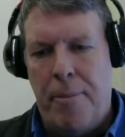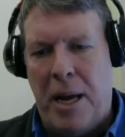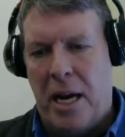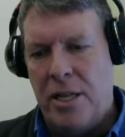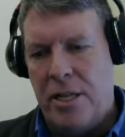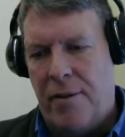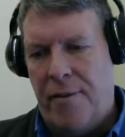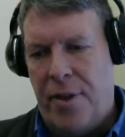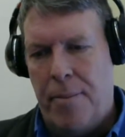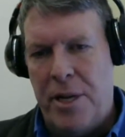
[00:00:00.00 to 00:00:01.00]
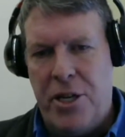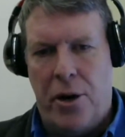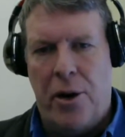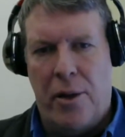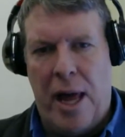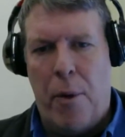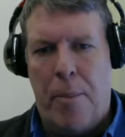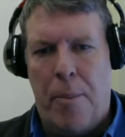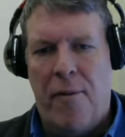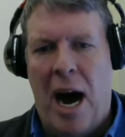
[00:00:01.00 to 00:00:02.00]
because of the material that we
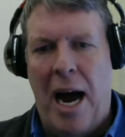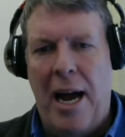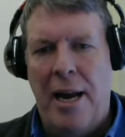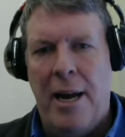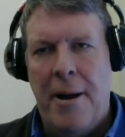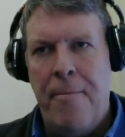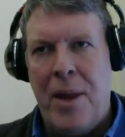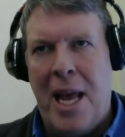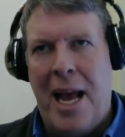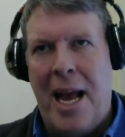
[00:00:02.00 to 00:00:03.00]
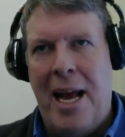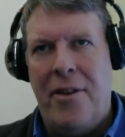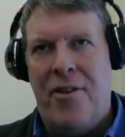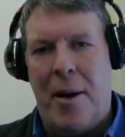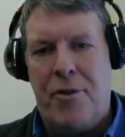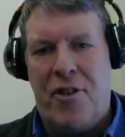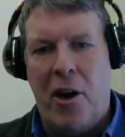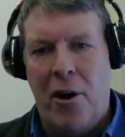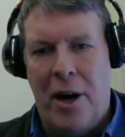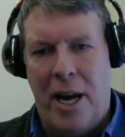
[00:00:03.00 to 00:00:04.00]
provide. It's
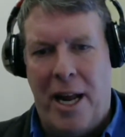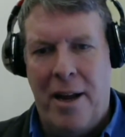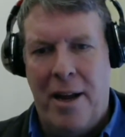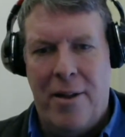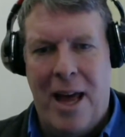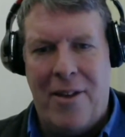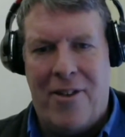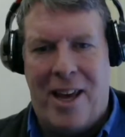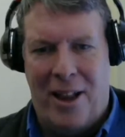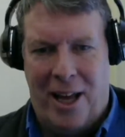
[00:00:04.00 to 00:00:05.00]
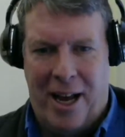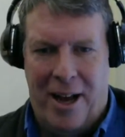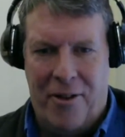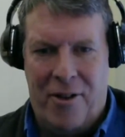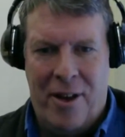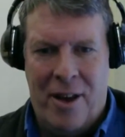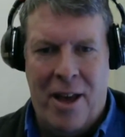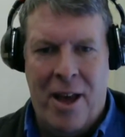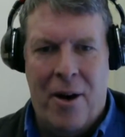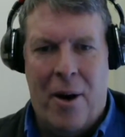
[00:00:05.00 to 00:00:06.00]
obscurity that's killing us,
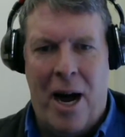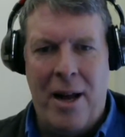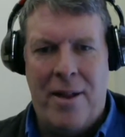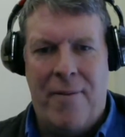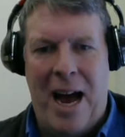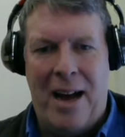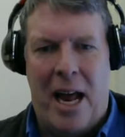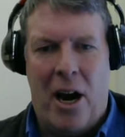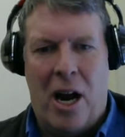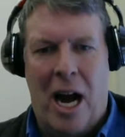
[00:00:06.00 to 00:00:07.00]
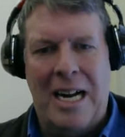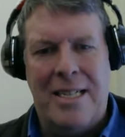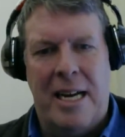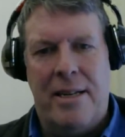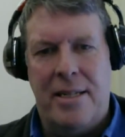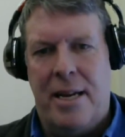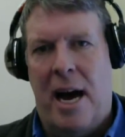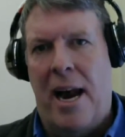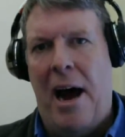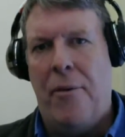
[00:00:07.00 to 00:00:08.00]
right? The fact that our content is
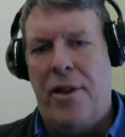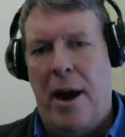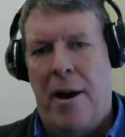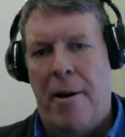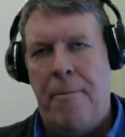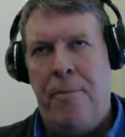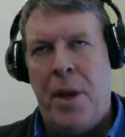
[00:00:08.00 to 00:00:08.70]
not out there.